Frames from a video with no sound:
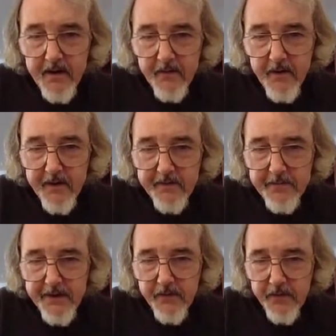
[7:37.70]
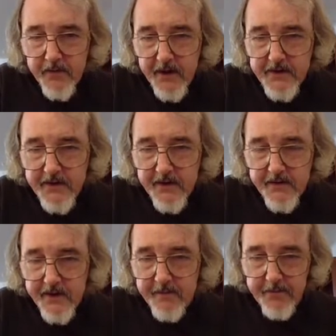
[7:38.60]
Is that right? That's beetroot. Actually,
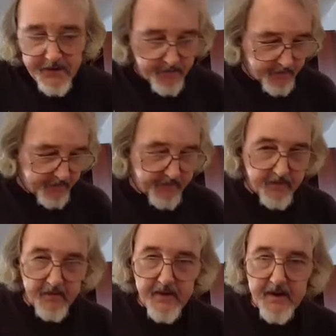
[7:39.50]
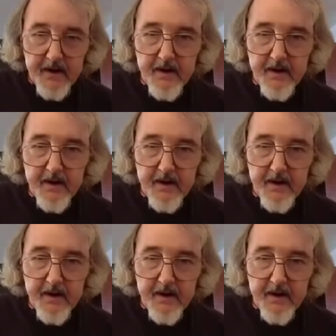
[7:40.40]
he'll take beetroot for